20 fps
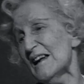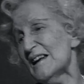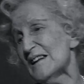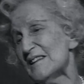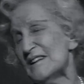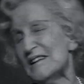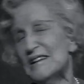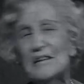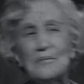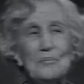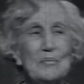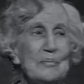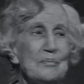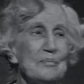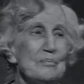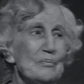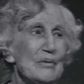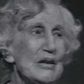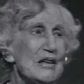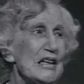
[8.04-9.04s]
uh, that
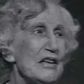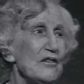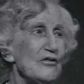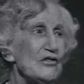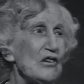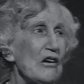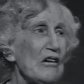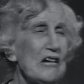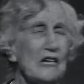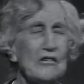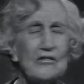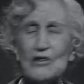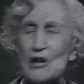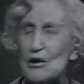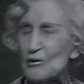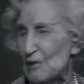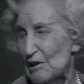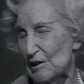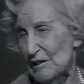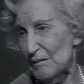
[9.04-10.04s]
it gives a
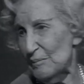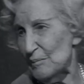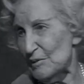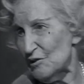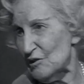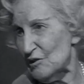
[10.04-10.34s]
totally